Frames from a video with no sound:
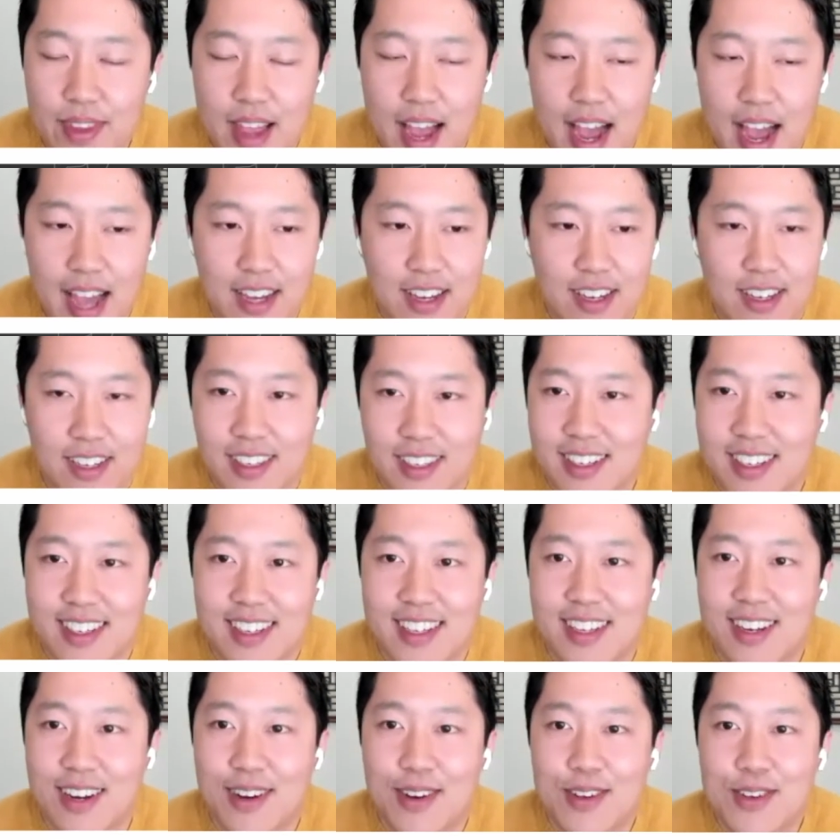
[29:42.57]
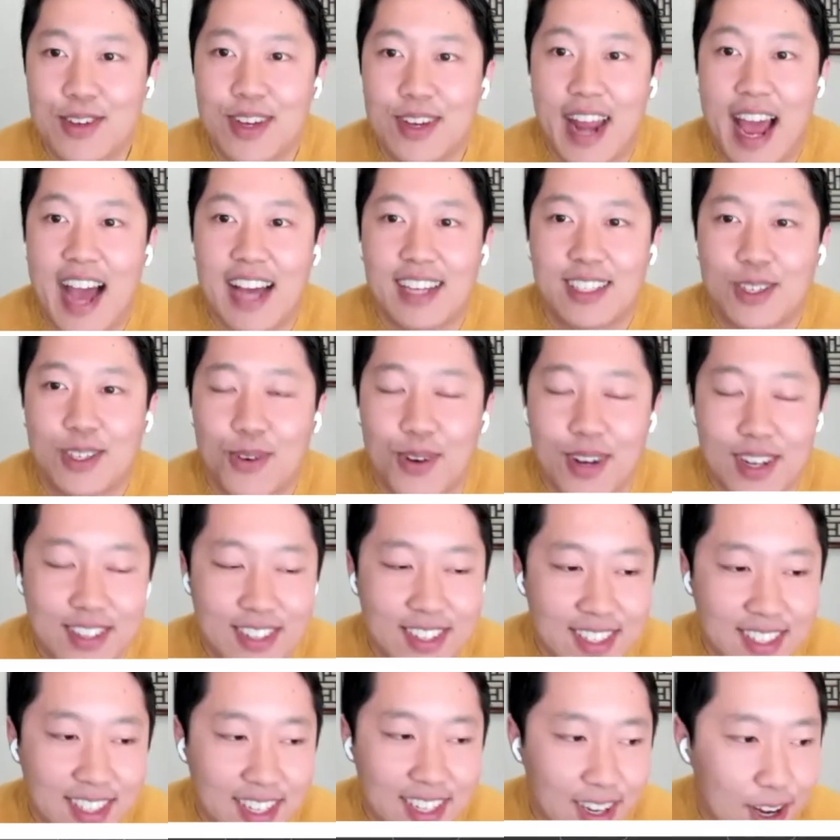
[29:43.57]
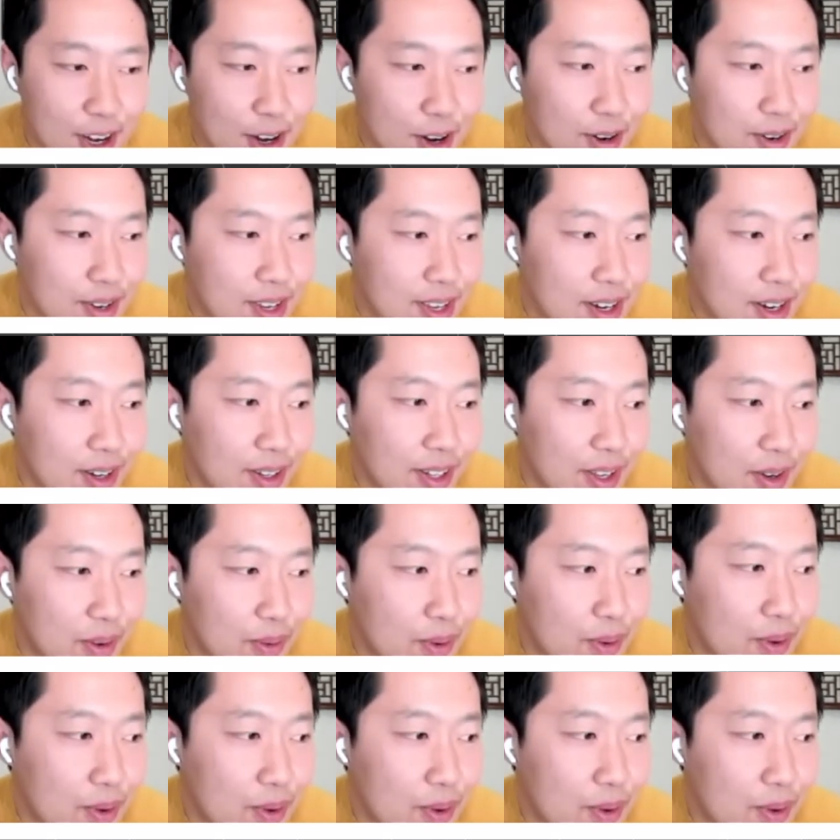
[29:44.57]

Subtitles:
I could, you could ask questions like, oh, like,